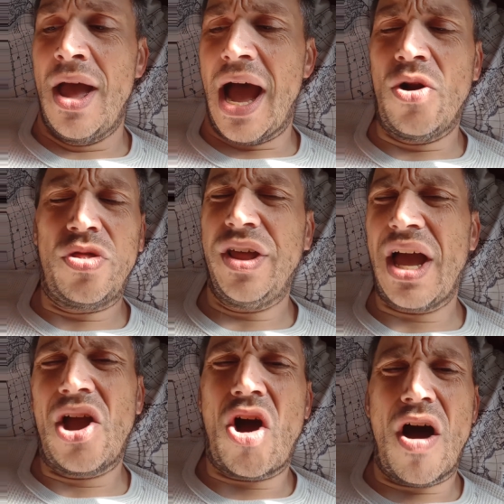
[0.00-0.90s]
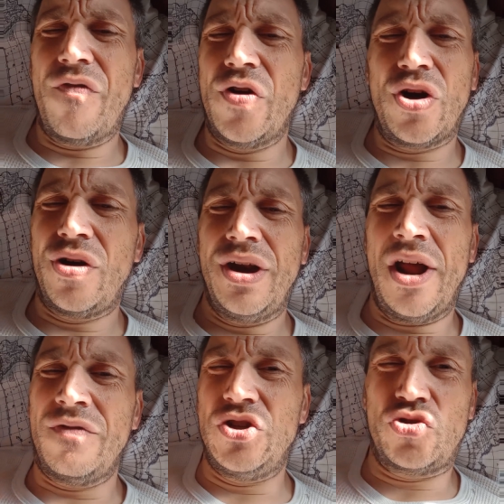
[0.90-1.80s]
I don't think I offered her
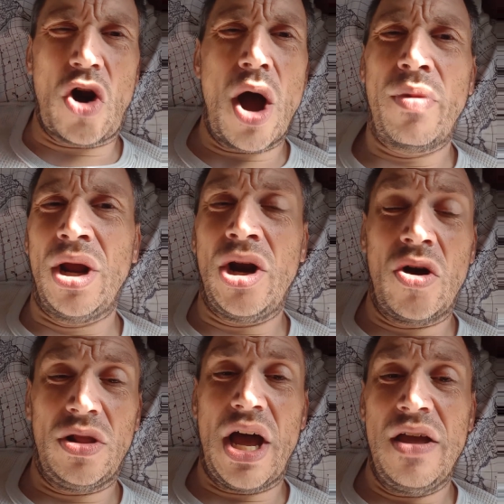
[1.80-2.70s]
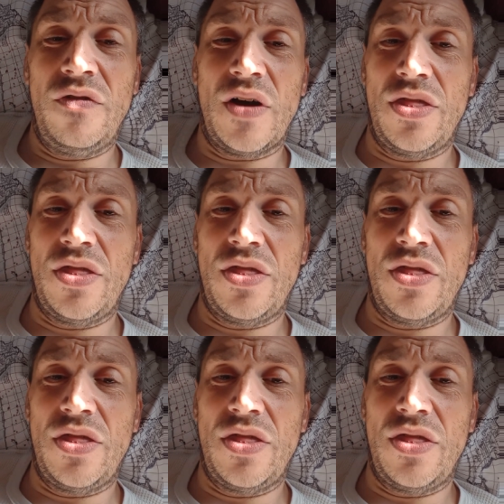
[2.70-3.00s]
enough drama in her life.